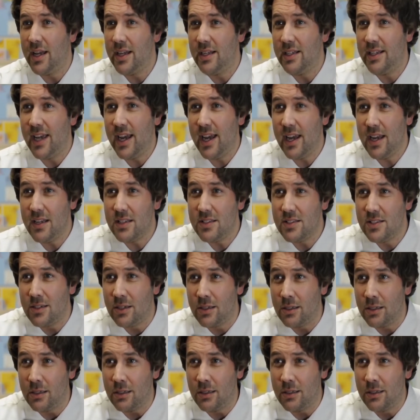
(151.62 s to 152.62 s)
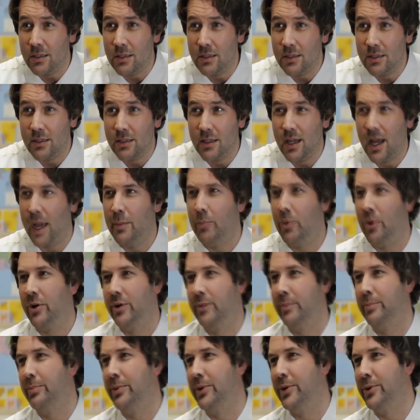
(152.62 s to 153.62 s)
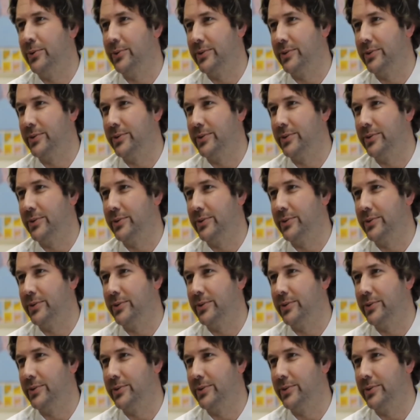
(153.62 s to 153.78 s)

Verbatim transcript: I had cancer. I bought a